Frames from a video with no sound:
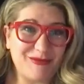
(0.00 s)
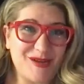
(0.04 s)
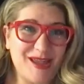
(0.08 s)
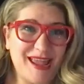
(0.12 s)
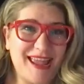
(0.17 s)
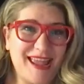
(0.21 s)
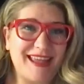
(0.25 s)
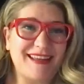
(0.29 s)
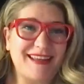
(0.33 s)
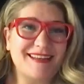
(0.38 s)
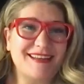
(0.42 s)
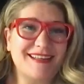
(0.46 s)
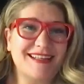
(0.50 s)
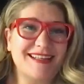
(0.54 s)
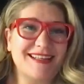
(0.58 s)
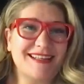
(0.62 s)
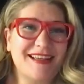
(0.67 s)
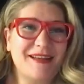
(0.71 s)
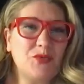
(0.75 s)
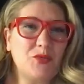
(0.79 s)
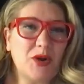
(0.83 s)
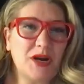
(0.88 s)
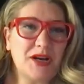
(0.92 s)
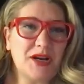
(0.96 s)
And
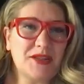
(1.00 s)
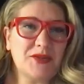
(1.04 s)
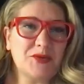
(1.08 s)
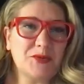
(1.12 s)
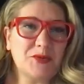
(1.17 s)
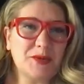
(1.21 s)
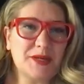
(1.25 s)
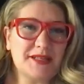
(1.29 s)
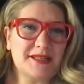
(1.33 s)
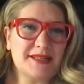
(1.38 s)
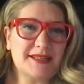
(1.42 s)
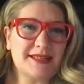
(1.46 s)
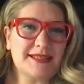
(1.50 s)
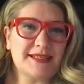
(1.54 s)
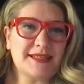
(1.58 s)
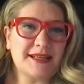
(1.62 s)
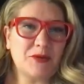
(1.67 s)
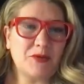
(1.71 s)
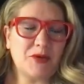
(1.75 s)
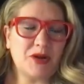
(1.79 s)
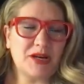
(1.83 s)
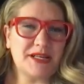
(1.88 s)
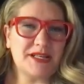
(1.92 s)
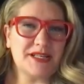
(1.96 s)
one of the reasons that I
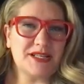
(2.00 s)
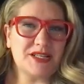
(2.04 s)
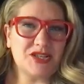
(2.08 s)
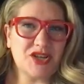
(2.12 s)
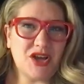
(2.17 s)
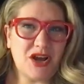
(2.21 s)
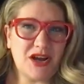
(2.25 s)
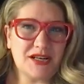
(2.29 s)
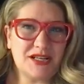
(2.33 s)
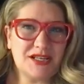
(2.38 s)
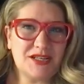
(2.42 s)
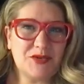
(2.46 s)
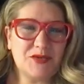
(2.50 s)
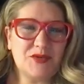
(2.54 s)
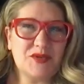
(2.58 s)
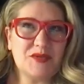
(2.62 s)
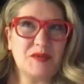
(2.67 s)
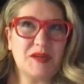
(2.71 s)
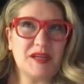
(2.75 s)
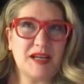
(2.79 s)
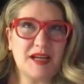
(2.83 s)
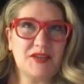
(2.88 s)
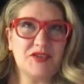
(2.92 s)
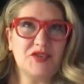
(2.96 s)
wanted to talk to you is
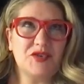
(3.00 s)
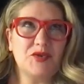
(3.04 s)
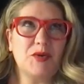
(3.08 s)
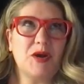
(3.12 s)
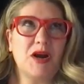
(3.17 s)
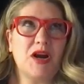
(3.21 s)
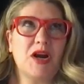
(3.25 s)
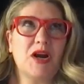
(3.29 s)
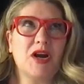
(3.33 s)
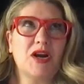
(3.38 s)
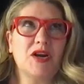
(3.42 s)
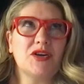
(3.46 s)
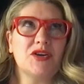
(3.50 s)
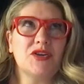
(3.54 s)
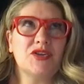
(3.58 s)
because you are